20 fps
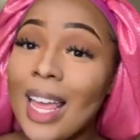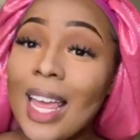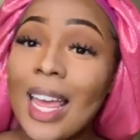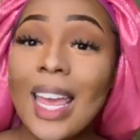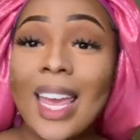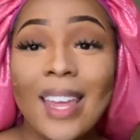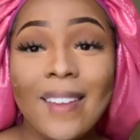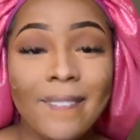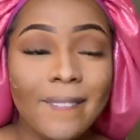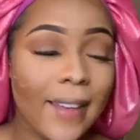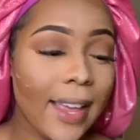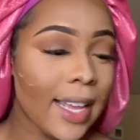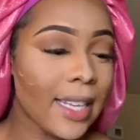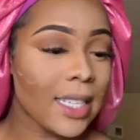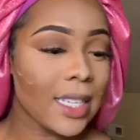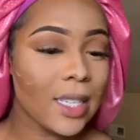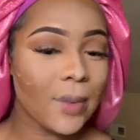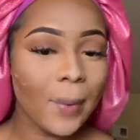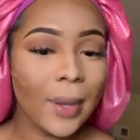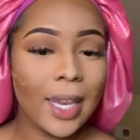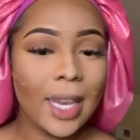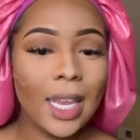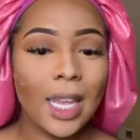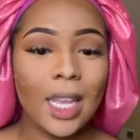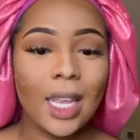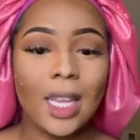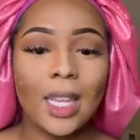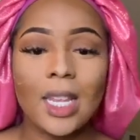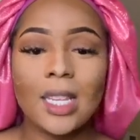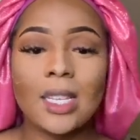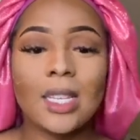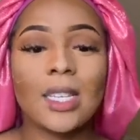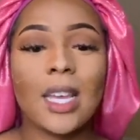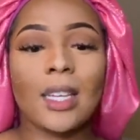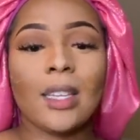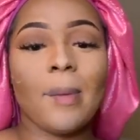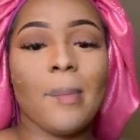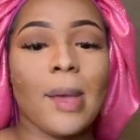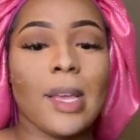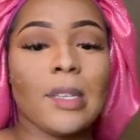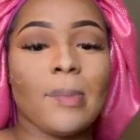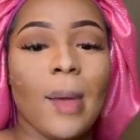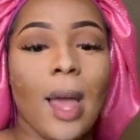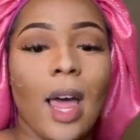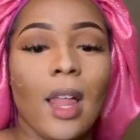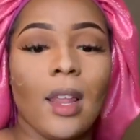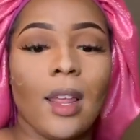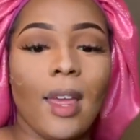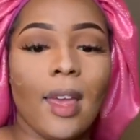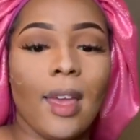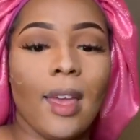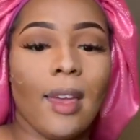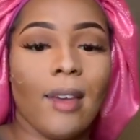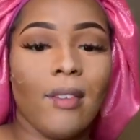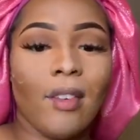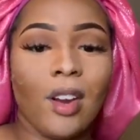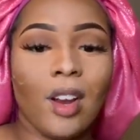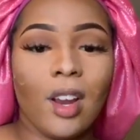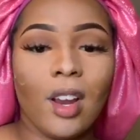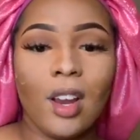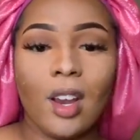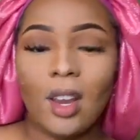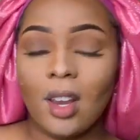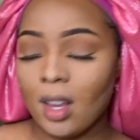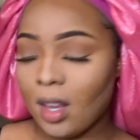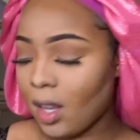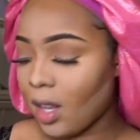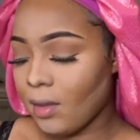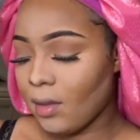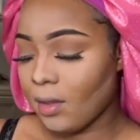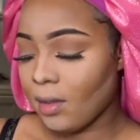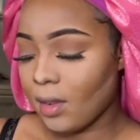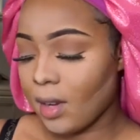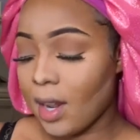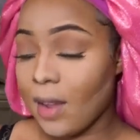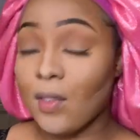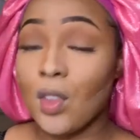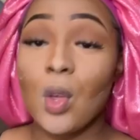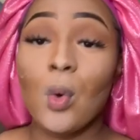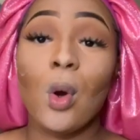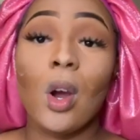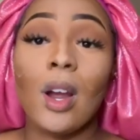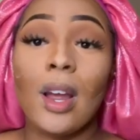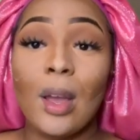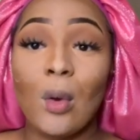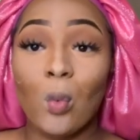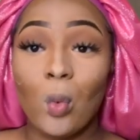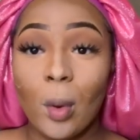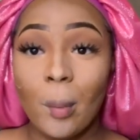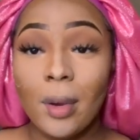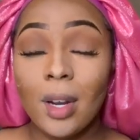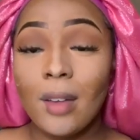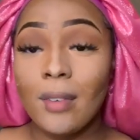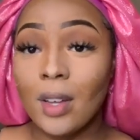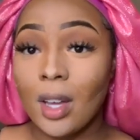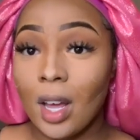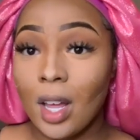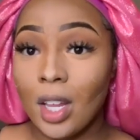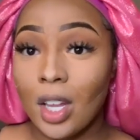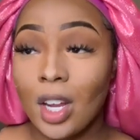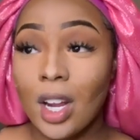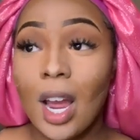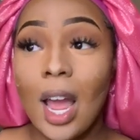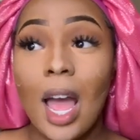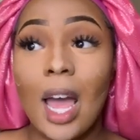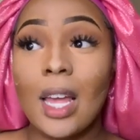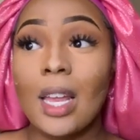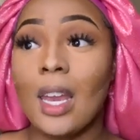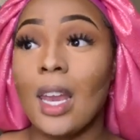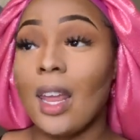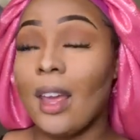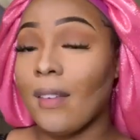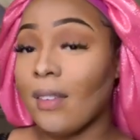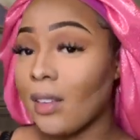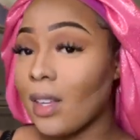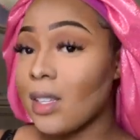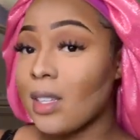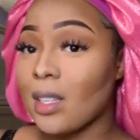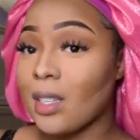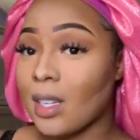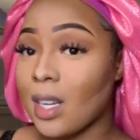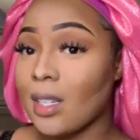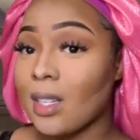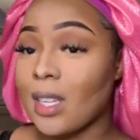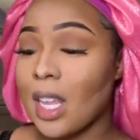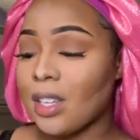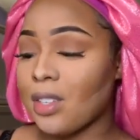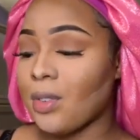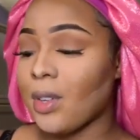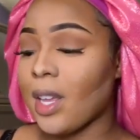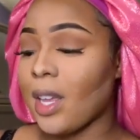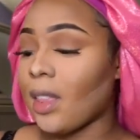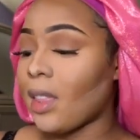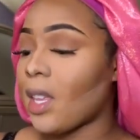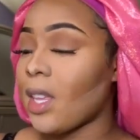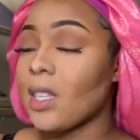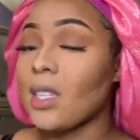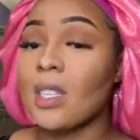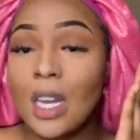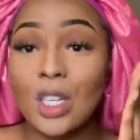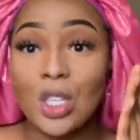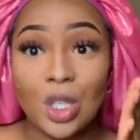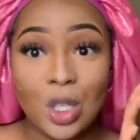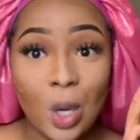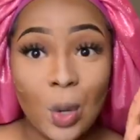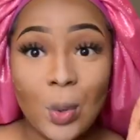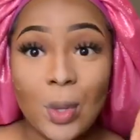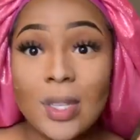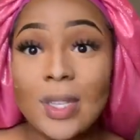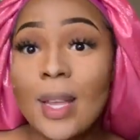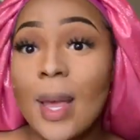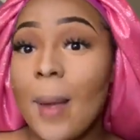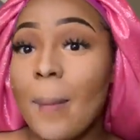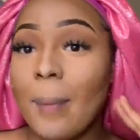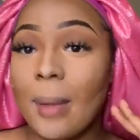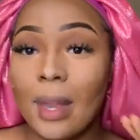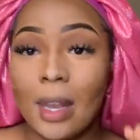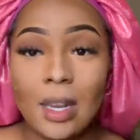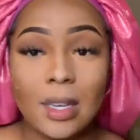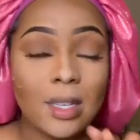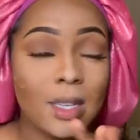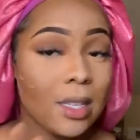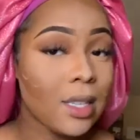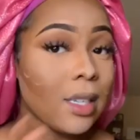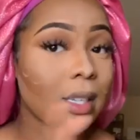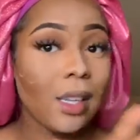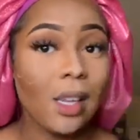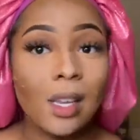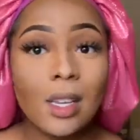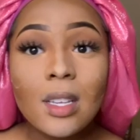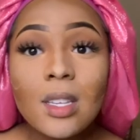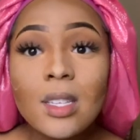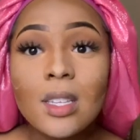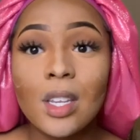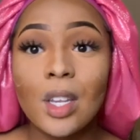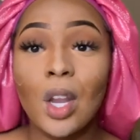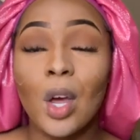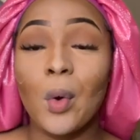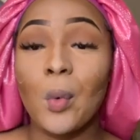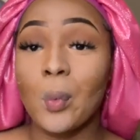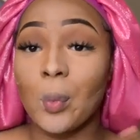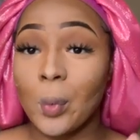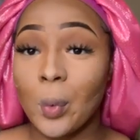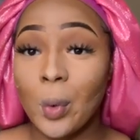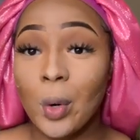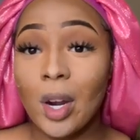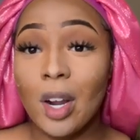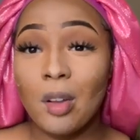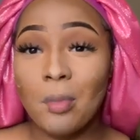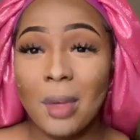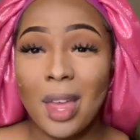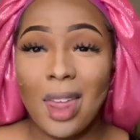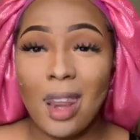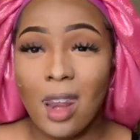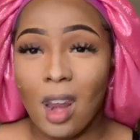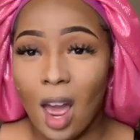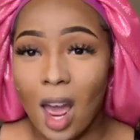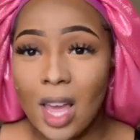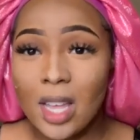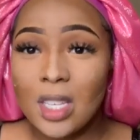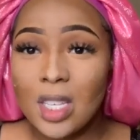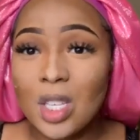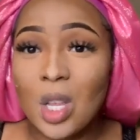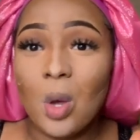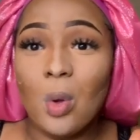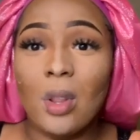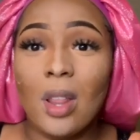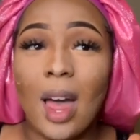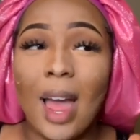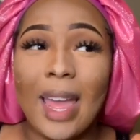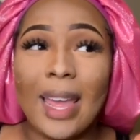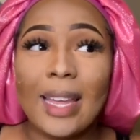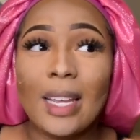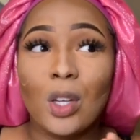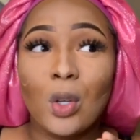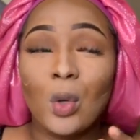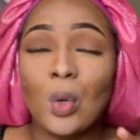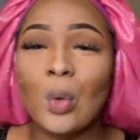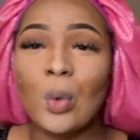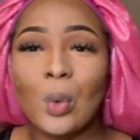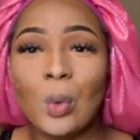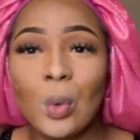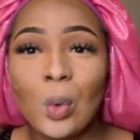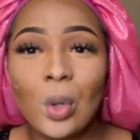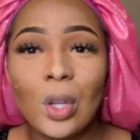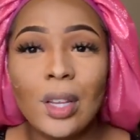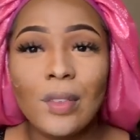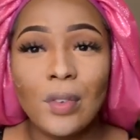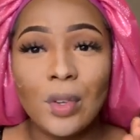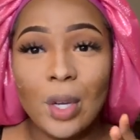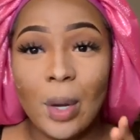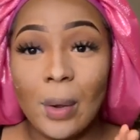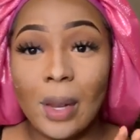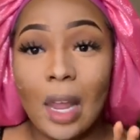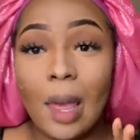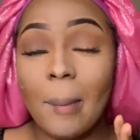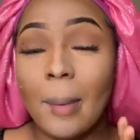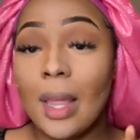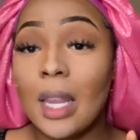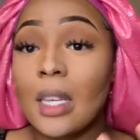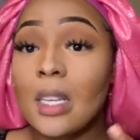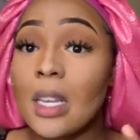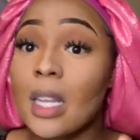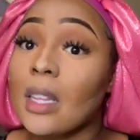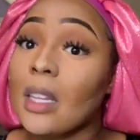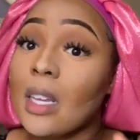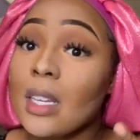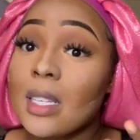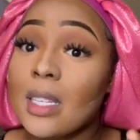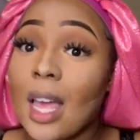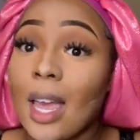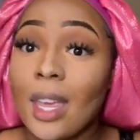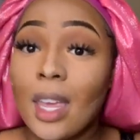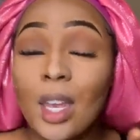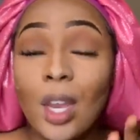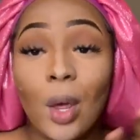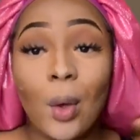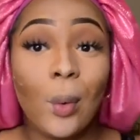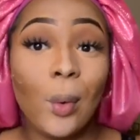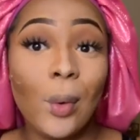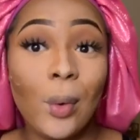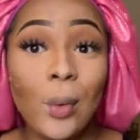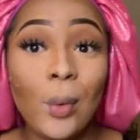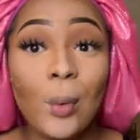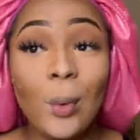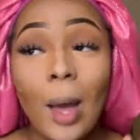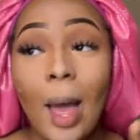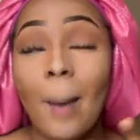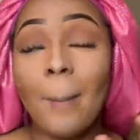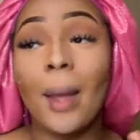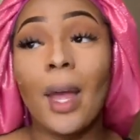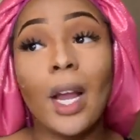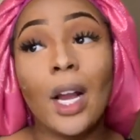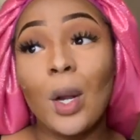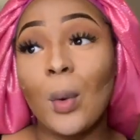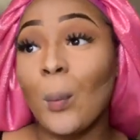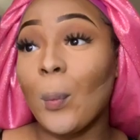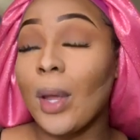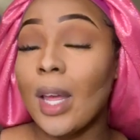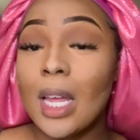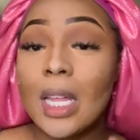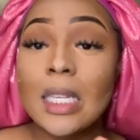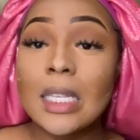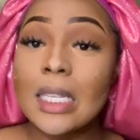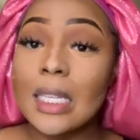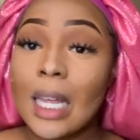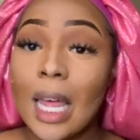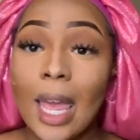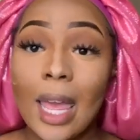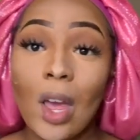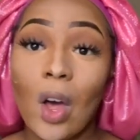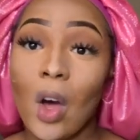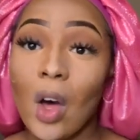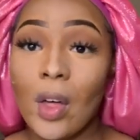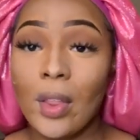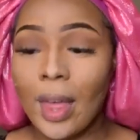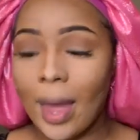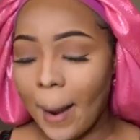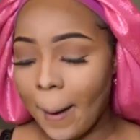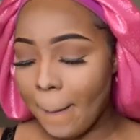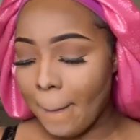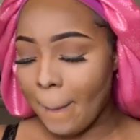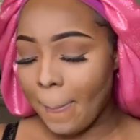Invest, sweetie. This is like the best palette ever. If you are a woman of color, I definitely suggest that you get this. It shows up and it just looks, you know, warm and not so like cool, if you know what I mean. It looks like, you know, ooh, I'm out here to win, slay, all that.